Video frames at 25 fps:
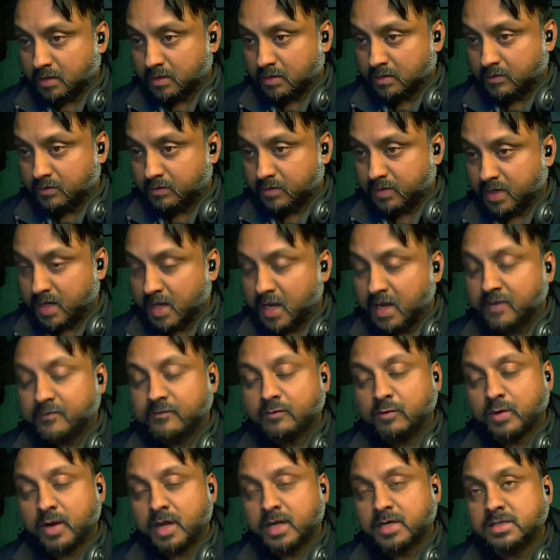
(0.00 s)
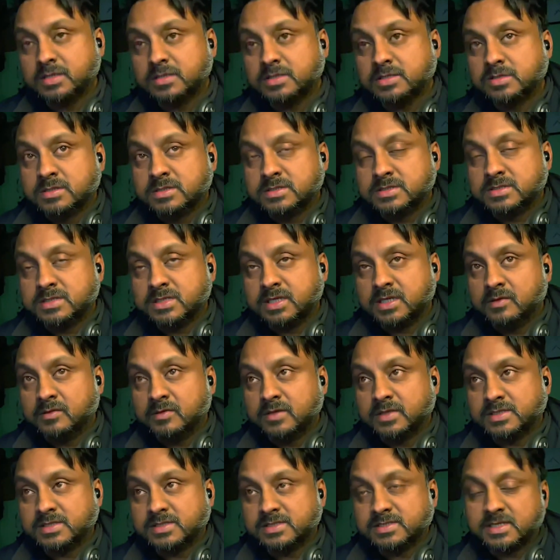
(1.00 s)
we have one scene
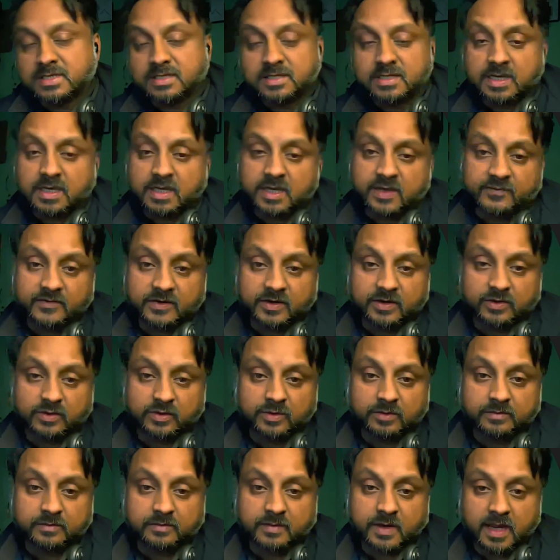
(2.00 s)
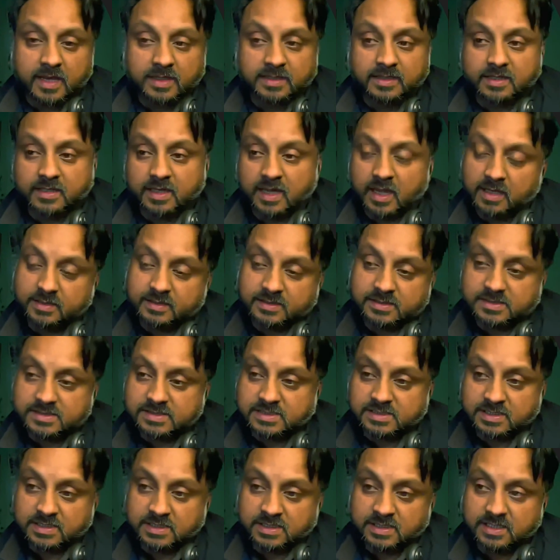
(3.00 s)
which is in the living room and the other
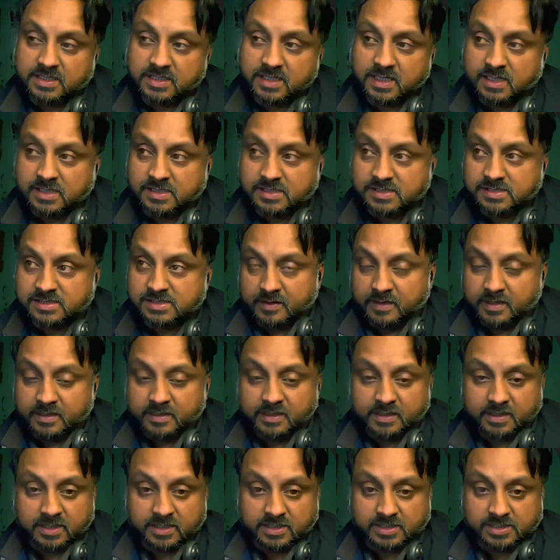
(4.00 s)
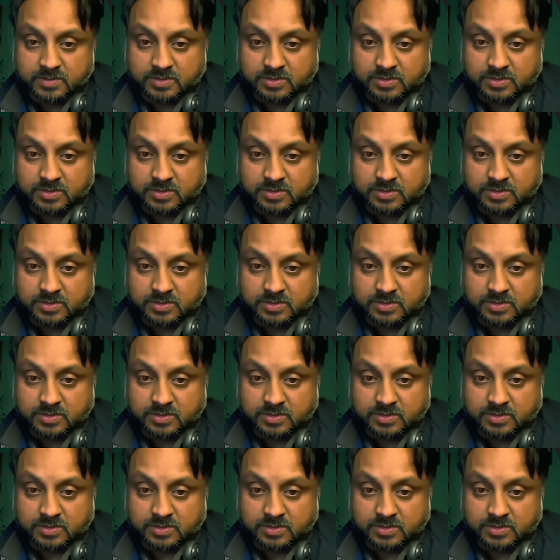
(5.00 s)
scene is in the kitchen.